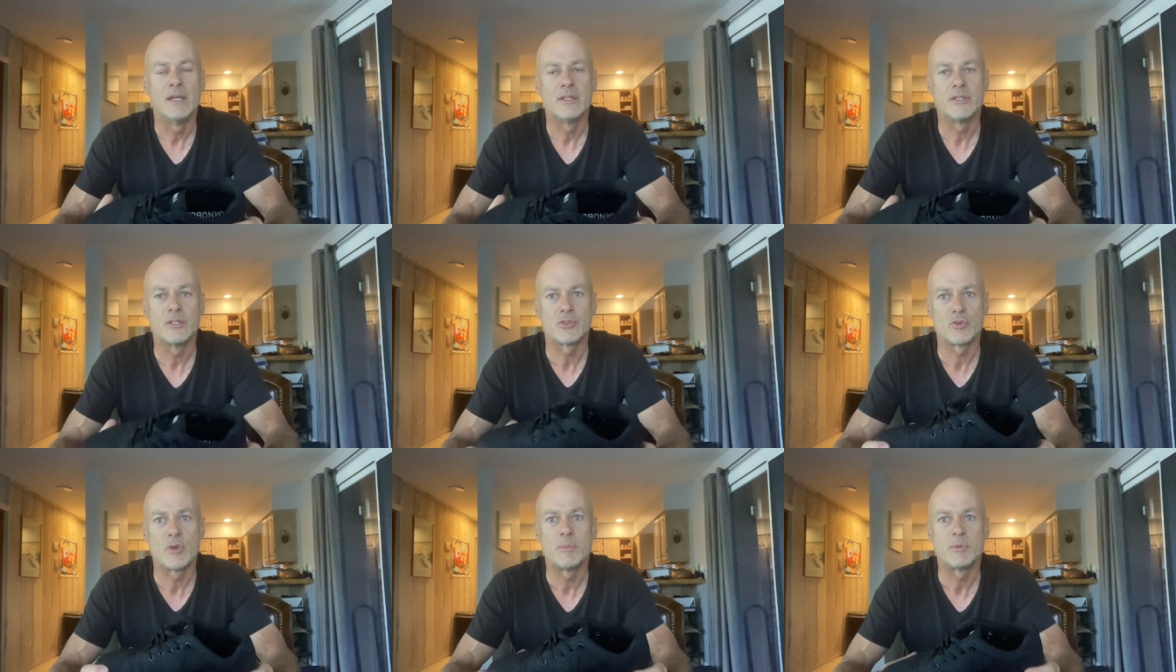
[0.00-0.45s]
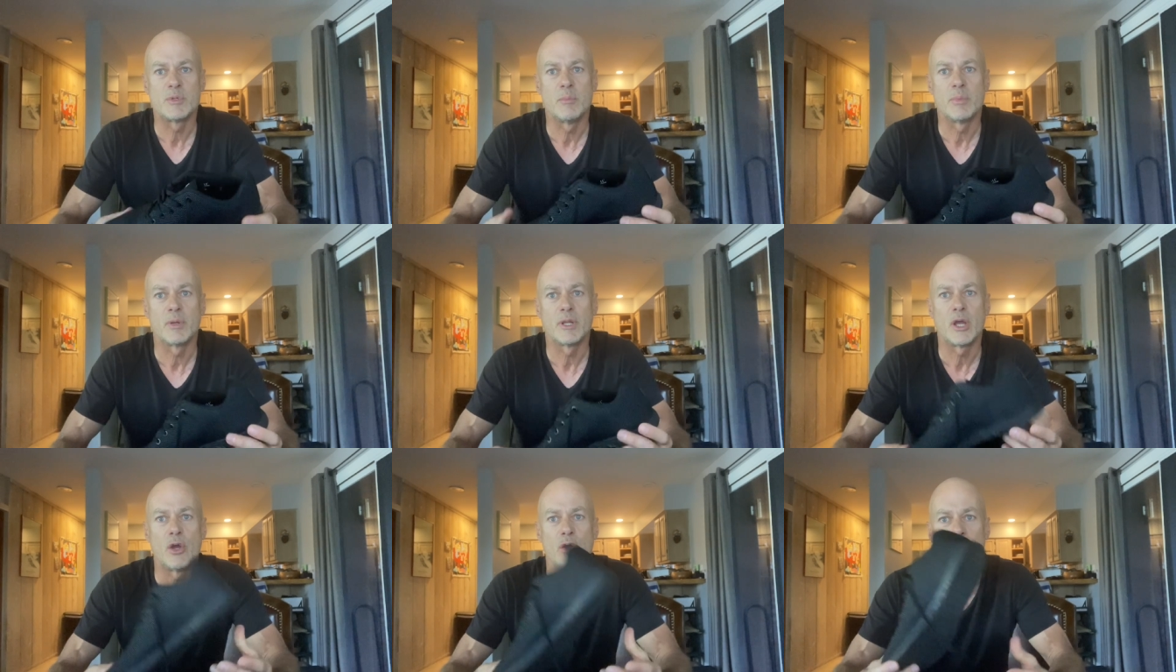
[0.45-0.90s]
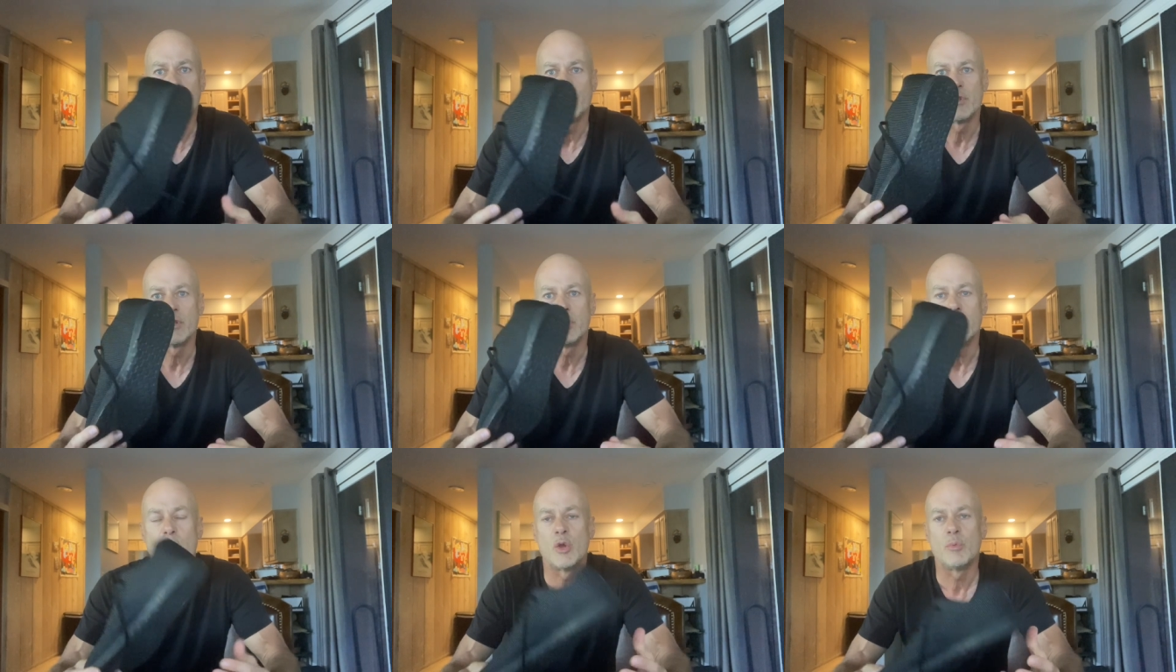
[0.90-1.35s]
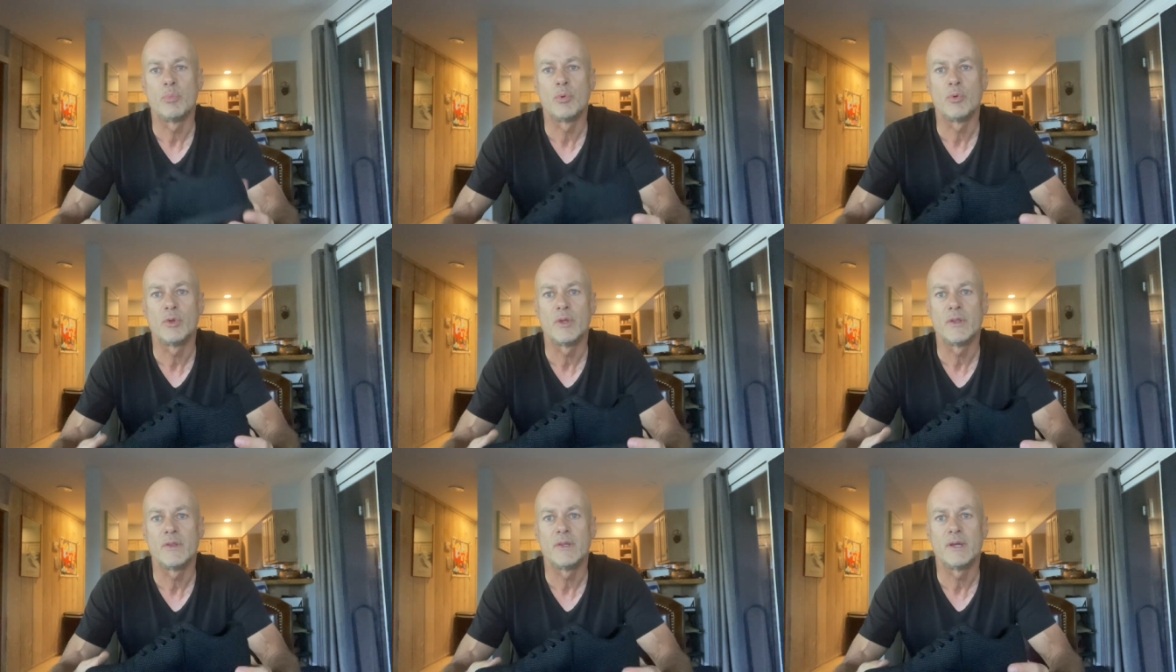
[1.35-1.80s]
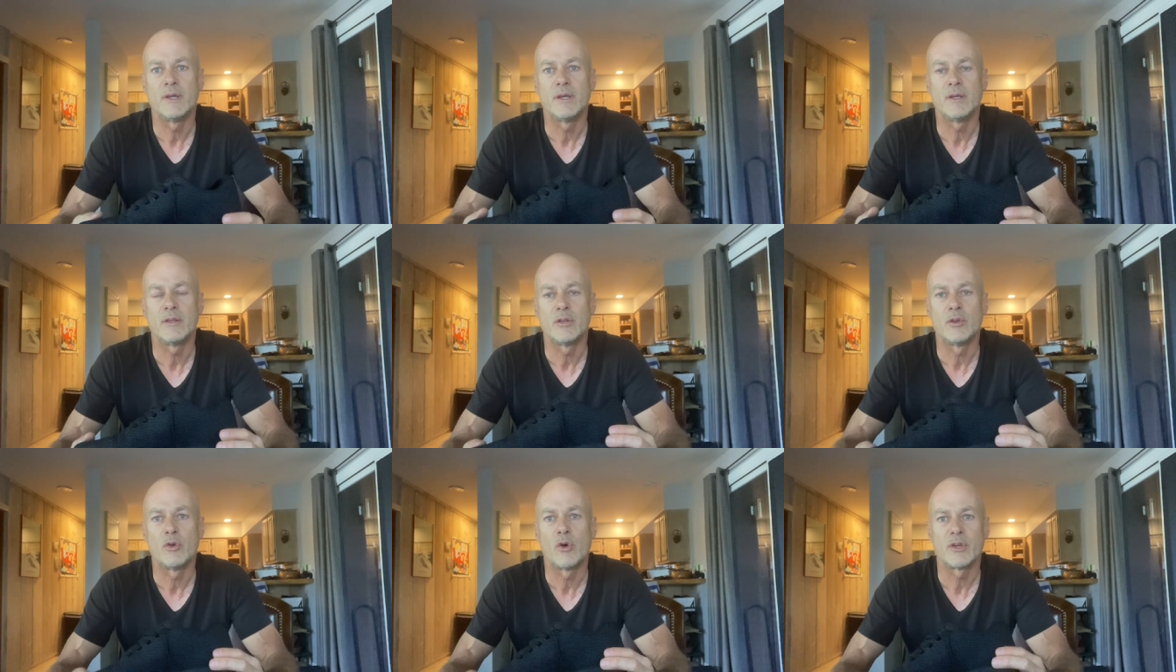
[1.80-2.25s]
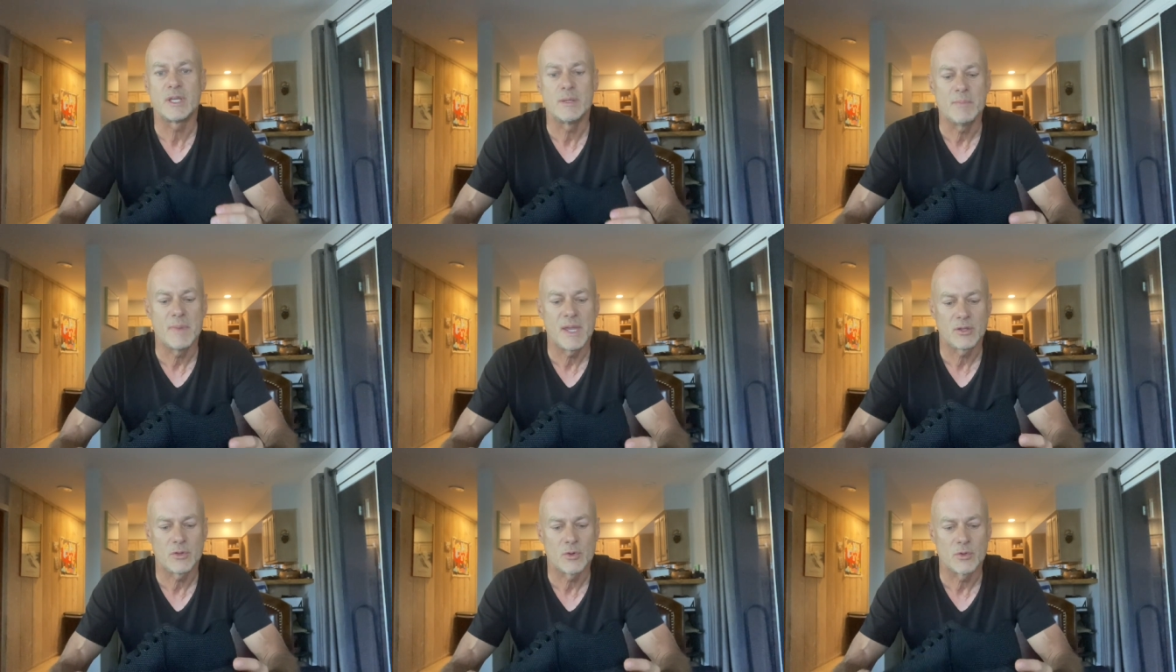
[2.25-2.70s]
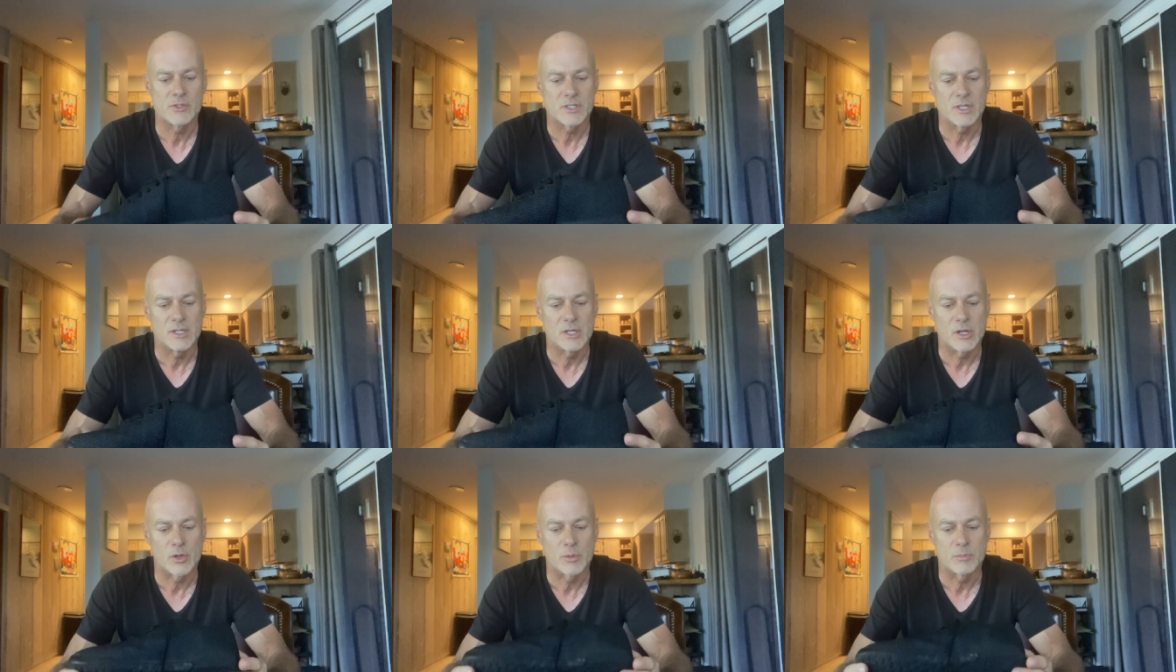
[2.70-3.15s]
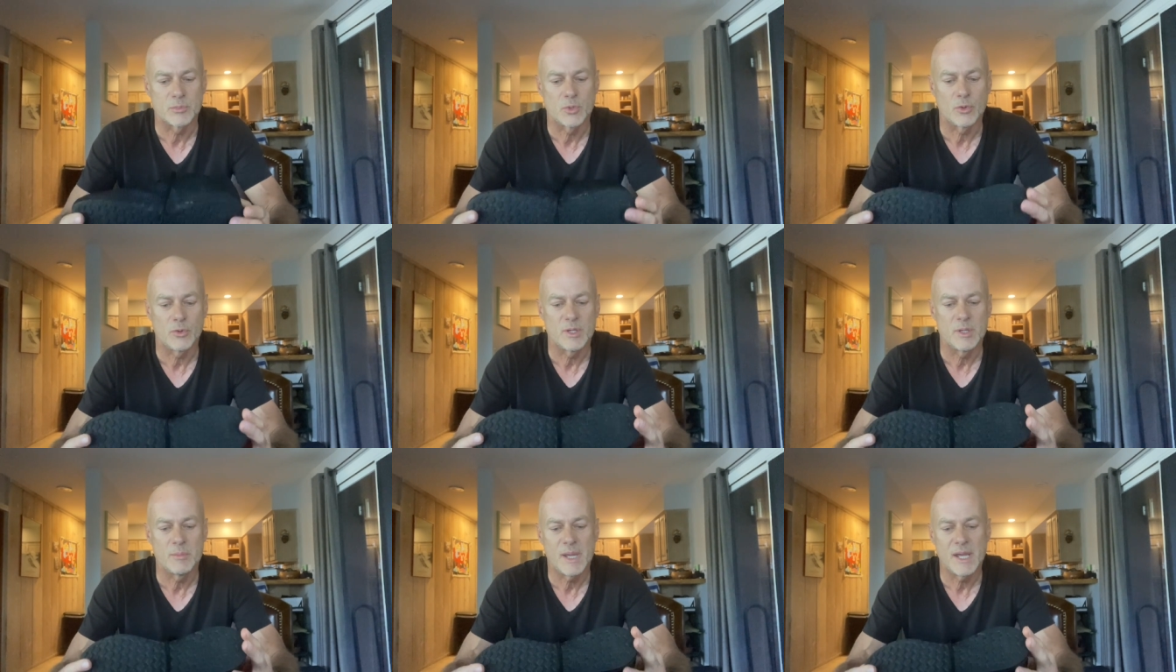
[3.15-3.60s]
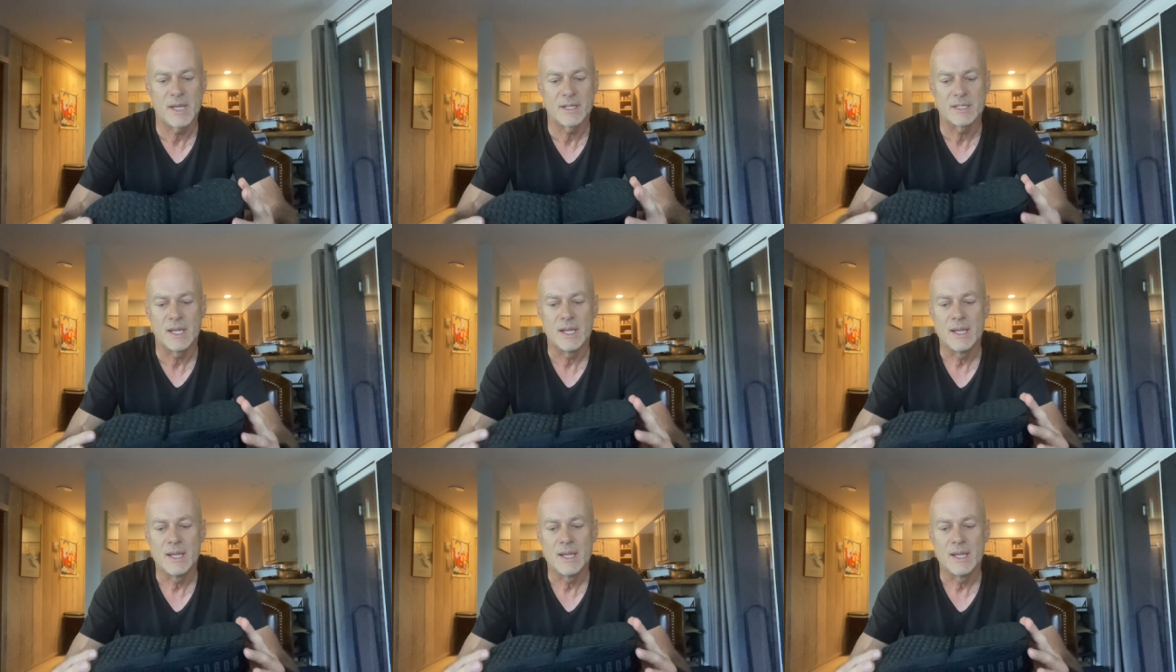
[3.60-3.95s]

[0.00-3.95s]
description below for the Noble and the Nike Metcon, so you know what I'm talking about.